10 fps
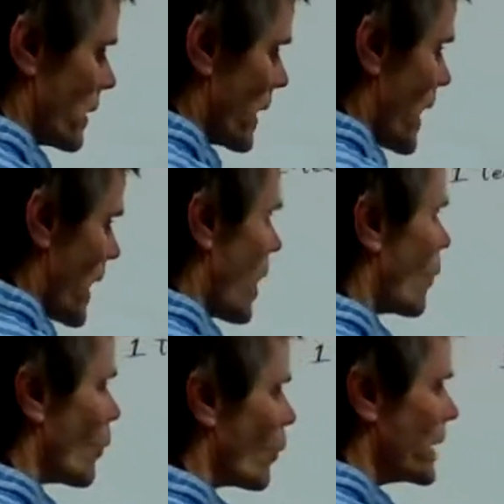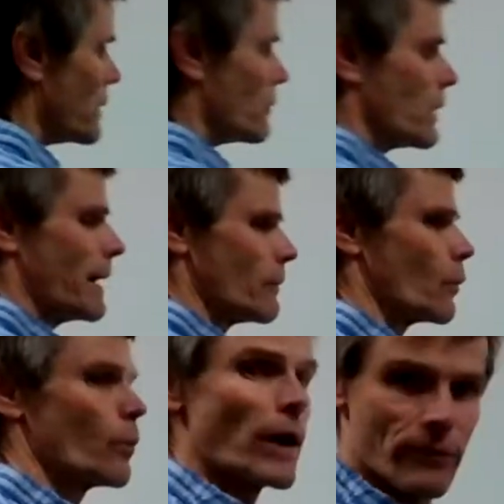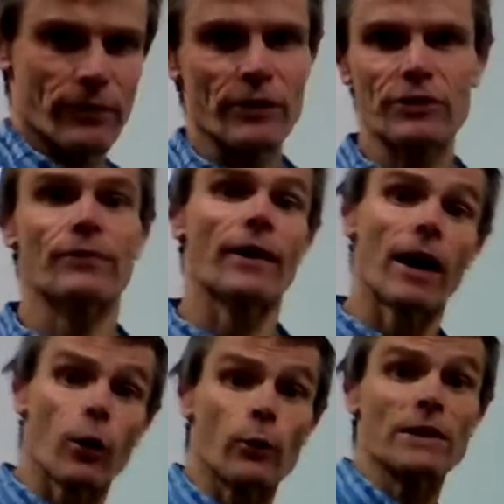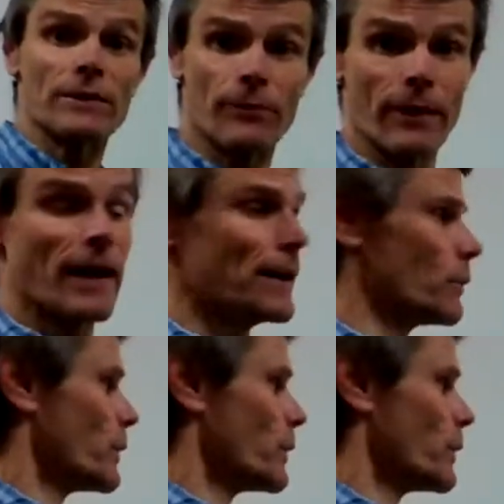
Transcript: and how we have a reference for how we define it.